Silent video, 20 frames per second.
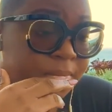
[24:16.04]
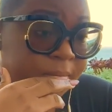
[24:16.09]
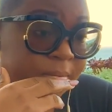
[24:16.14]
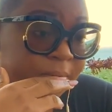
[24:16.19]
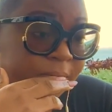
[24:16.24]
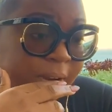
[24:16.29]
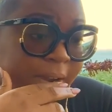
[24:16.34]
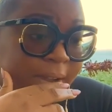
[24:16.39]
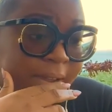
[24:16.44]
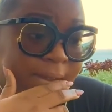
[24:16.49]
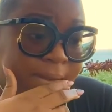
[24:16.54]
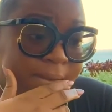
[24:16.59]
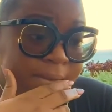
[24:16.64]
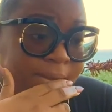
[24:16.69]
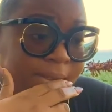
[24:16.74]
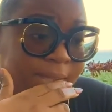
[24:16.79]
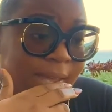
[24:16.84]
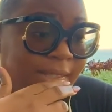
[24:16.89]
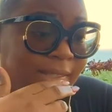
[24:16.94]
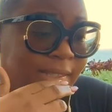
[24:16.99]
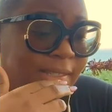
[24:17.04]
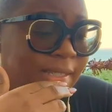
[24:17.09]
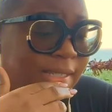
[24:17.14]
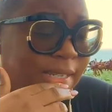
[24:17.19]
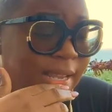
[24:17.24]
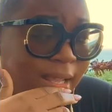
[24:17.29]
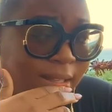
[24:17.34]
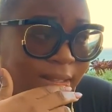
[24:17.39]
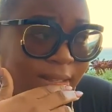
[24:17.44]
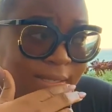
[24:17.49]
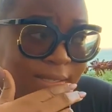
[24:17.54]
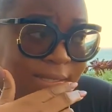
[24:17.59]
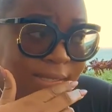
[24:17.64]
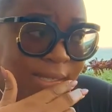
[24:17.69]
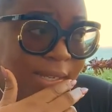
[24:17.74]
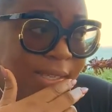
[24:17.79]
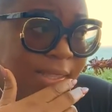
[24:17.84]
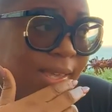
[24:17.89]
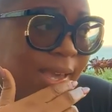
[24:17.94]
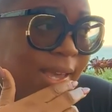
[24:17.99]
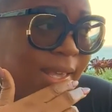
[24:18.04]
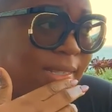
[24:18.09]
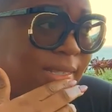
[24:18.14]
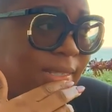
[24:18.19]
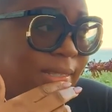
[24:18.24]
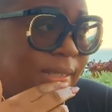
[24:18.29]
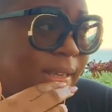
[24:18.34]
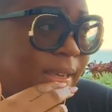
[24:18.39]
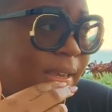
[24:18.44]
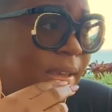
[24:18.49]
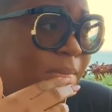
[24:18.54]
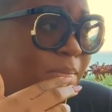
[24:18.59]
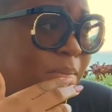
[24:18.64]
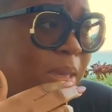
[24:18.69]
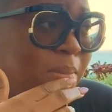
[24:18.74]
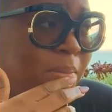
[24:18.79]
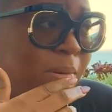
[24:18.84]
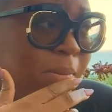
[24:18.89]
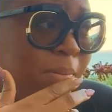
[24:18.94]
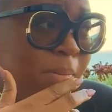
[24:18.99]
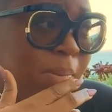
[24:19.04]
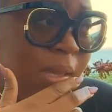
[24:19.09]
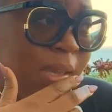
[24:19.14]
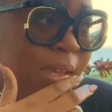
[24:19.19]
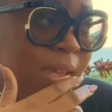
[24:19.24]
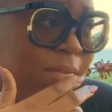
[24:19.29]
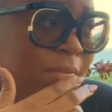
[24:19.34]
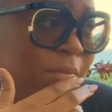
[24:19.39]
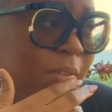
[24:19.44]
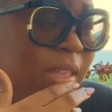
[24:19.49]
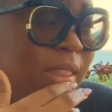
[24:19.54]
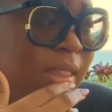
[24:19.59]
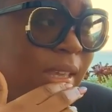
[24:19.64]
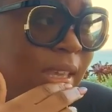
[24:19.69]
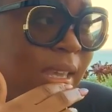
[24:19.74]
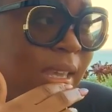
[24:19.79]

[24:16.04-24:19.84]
right? That's jealousy. That's people being feeling